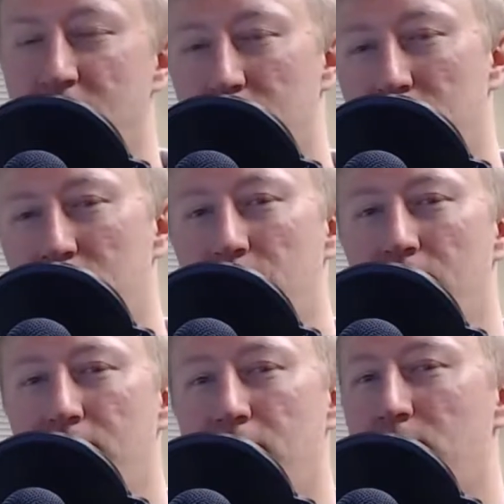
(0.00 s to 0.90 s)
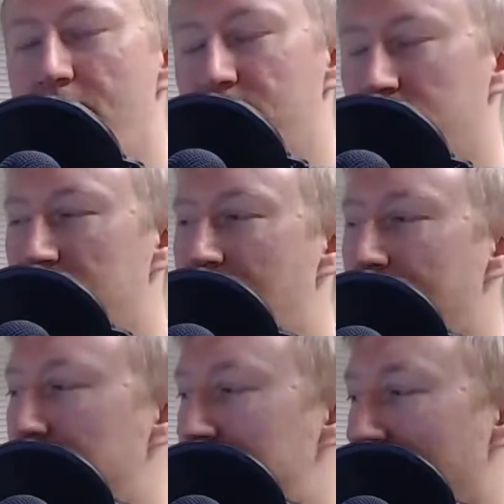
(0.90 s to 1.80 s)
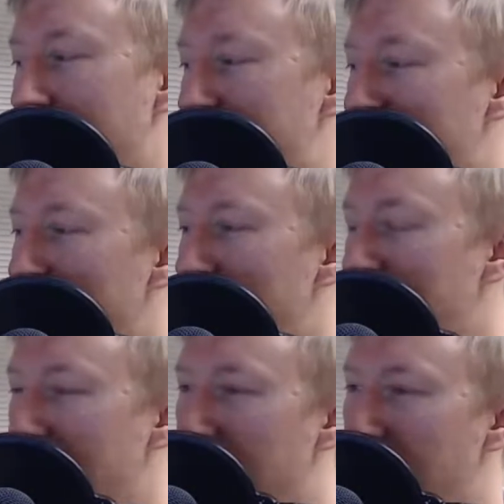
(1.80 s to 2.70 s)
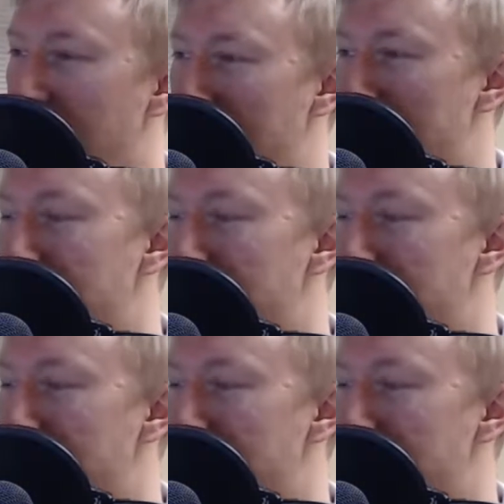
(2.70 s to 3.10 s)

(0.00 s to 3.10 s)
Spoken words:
Like we haven't really kept in touch, but